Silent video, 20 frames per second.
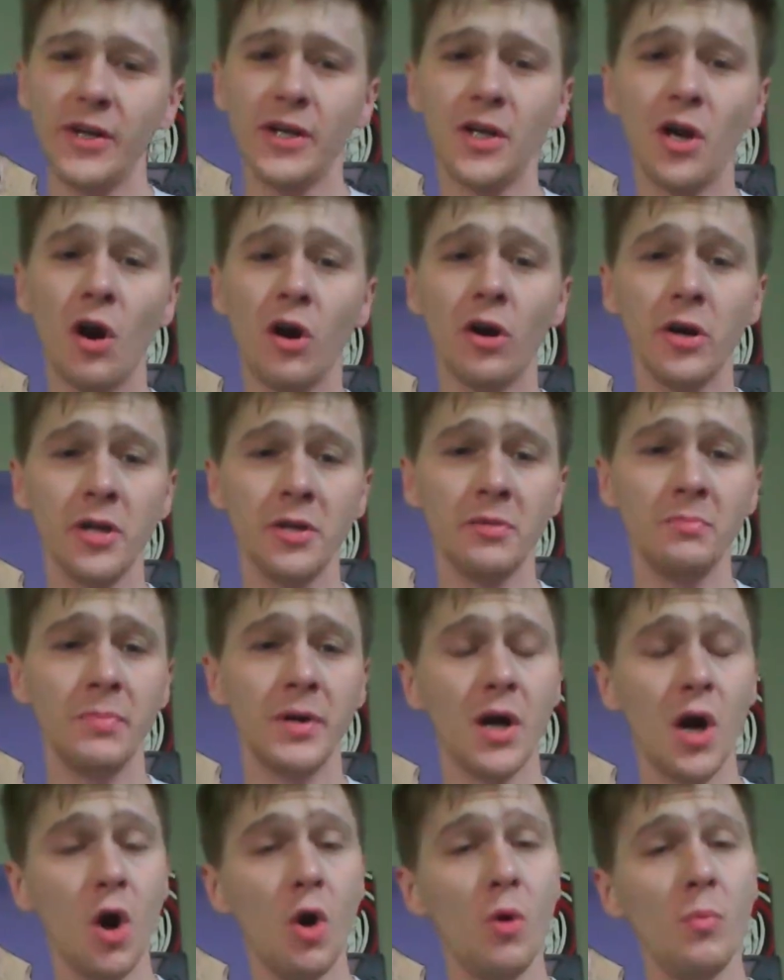guarded
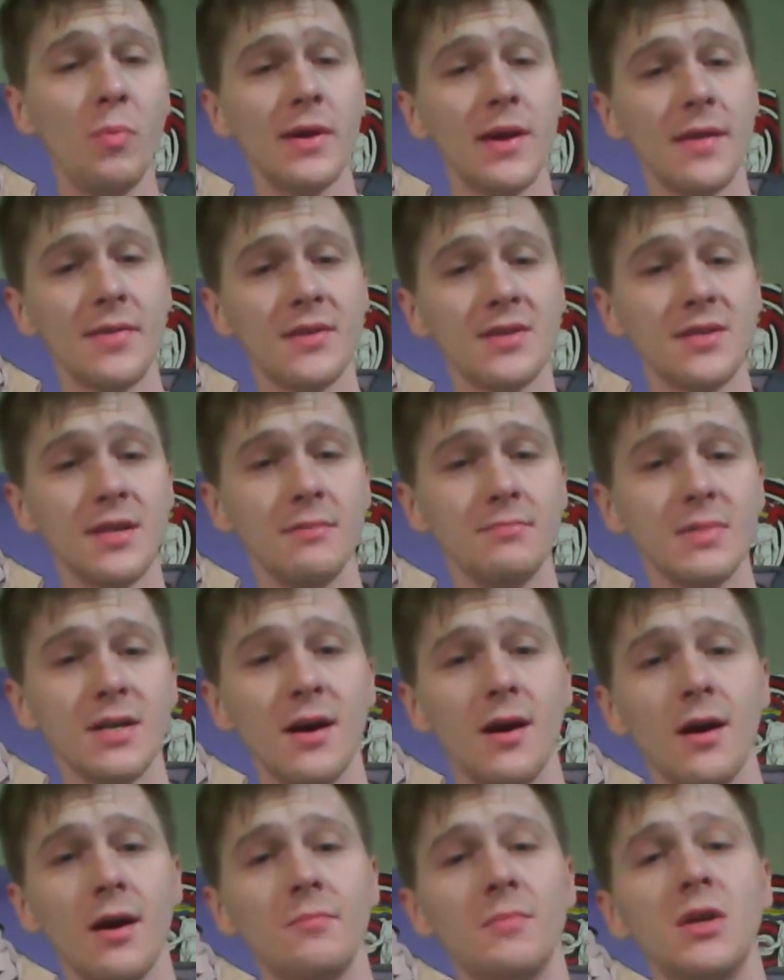but open at the same
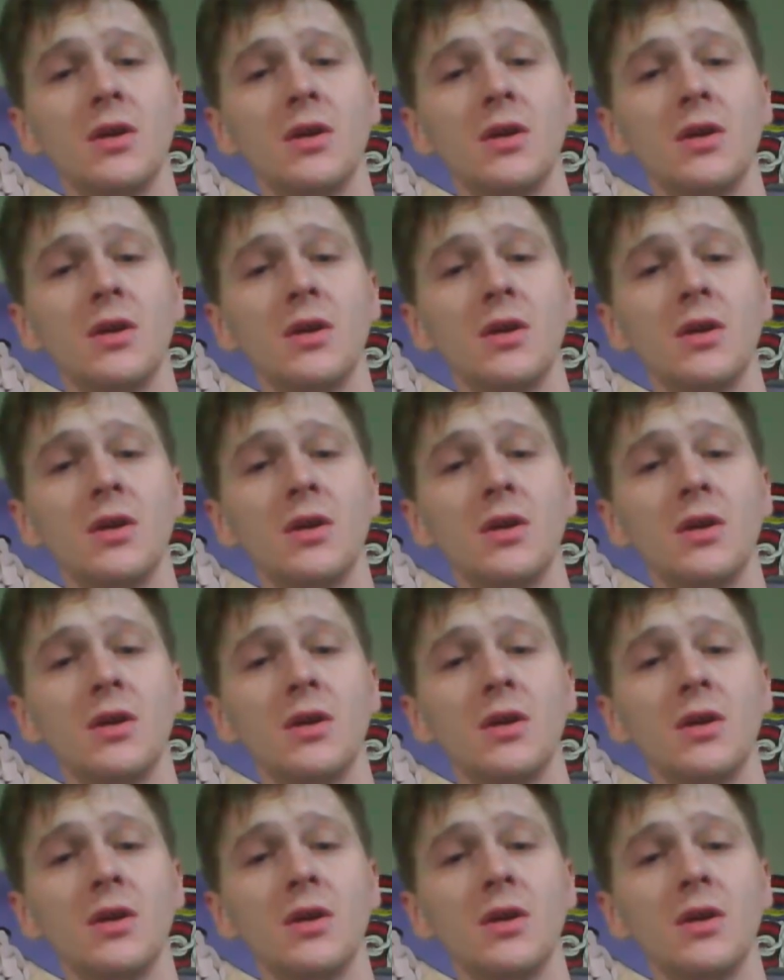time.